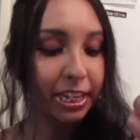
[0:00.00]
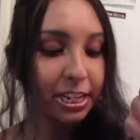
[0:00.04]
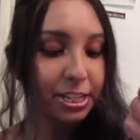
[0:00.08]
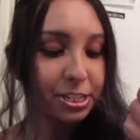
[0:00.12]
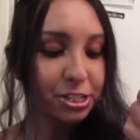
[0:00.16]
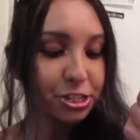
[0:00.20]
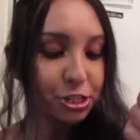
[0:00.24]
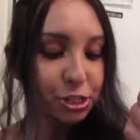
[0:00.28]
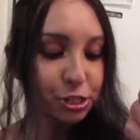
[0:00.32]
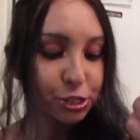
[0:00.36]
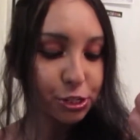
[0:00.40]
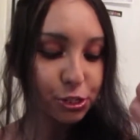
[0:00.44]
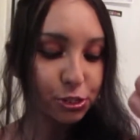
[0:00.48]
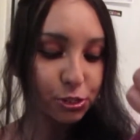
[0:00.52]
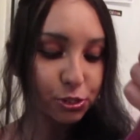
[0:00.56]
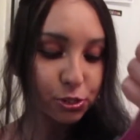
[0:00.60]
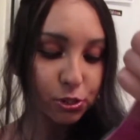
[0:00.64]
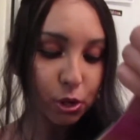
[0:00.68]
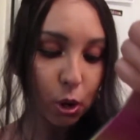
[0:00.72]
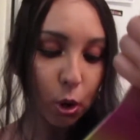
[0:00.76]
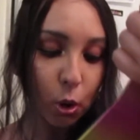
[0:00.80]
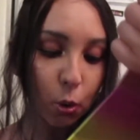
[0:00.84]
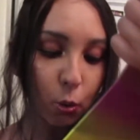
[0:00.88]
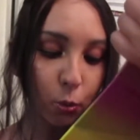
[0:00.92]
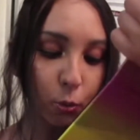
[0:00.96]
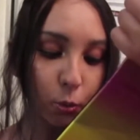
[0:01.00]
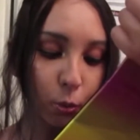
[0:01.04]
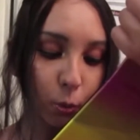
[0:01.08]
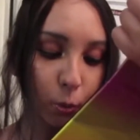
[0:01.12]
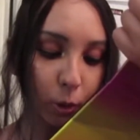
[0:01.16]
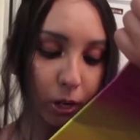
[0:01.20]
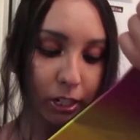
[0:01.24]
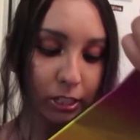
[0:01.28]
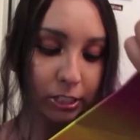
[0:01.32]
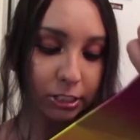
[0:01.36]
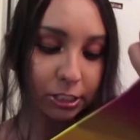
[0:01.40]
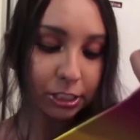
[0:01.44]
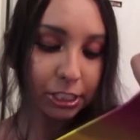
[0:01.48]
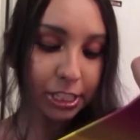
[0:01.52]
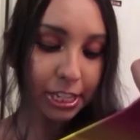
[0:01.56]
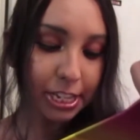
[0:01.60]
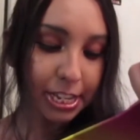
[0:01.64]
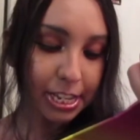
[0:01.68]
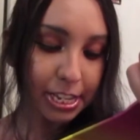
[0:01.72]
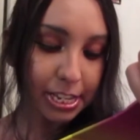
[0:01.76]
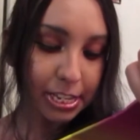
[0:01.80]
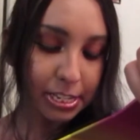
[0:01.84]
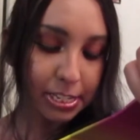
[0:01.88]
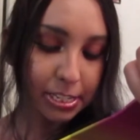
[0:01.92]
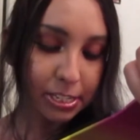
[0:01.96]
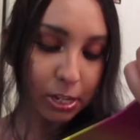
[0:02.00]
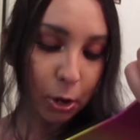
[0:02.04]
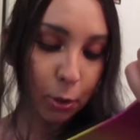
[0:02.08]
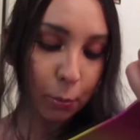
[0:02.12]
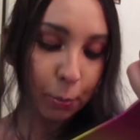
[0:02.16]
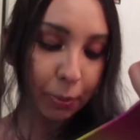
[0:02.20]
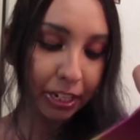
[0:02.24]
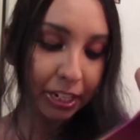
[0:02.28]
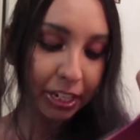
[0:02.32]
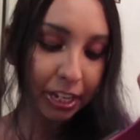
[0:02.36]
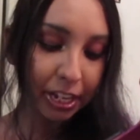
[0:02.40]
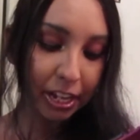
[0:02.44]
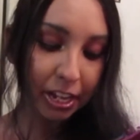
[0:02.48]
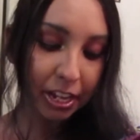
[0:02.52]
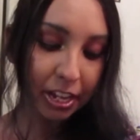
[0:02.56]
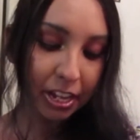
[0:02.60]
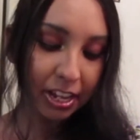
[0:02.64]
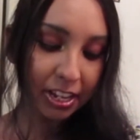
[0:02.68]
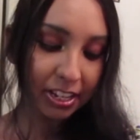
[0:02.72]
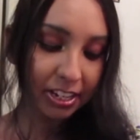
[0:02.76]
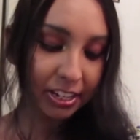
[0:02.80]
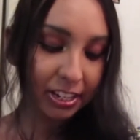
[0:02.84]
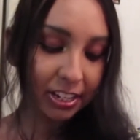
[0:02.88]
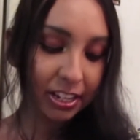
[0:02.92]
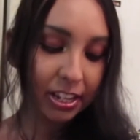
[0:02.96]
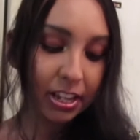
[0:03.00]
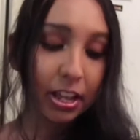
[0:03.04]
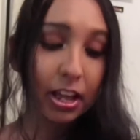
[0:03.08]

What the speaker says: It's just so gorgeous. Oh my God.